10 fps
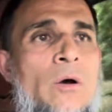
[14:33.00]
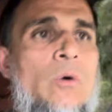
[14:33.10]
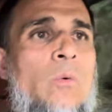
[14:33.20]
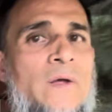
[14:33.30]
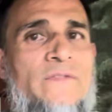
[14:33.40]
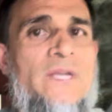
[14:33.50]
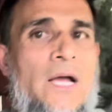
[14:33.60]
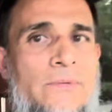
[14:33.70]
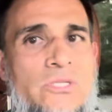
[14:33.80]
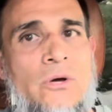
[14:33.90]
One thing I
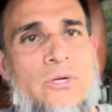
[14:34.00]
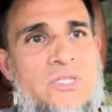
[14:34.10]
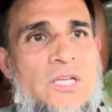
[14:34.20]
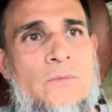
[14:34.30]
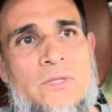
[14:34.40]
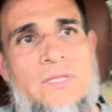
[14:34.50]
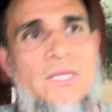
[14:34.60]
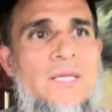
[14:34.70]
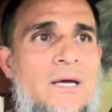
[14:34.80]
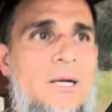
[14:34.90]
was noticing with
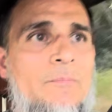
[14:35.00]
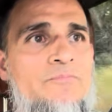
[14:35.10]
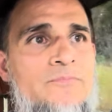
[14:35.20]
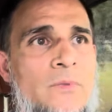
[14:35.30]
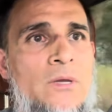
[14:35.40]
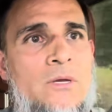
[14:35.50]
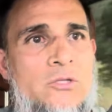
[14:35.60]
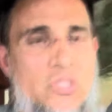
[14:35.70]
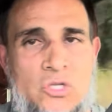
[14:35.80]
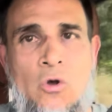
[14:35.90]
the
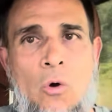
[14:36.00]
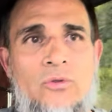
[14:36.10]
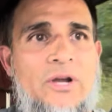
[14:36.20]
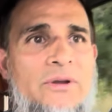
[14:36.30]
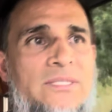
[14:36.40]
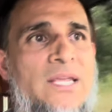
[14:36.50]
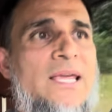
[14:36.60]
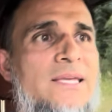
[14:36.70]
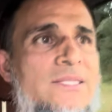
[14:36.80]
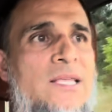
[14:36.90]
just the cold air
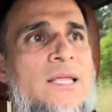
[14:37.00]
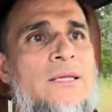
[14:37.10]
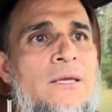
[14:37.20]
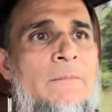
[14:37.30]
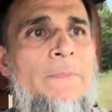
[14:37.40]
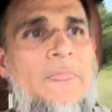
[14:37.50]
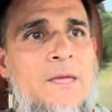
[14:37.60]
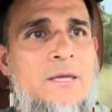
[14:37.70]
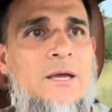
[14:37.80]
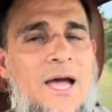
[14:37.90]
intake is that
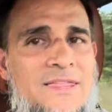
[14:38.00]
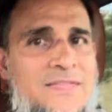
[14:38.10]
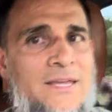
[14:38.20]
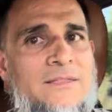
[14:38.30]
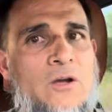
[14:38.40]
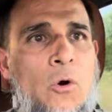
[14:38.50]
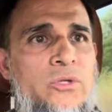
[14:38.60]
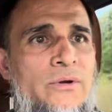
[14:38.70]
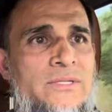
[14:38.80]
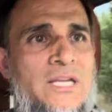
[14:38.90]
I think the cold
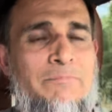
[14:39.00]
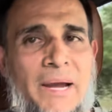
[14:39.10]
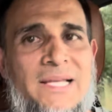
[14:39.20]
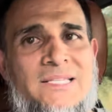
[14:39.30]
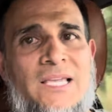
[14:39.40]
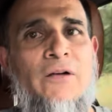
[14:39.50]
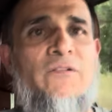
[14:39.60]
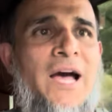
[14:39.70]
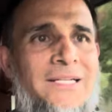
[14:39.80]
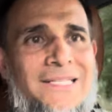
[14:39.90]
air intake by itself
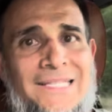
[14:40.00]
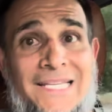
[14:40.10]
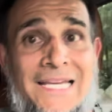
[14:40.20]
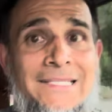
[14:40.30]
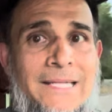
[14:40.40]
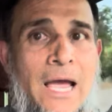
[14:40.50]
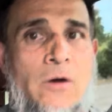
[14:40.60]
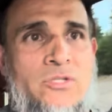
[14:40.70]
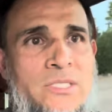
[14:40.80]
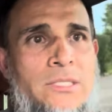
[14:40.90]
kind of leaned it
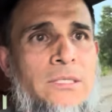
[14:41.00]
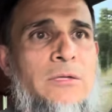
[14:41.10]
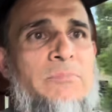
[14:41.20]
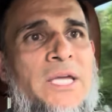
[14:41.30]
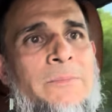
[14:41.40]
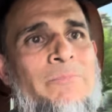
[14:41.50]
out just a little bit.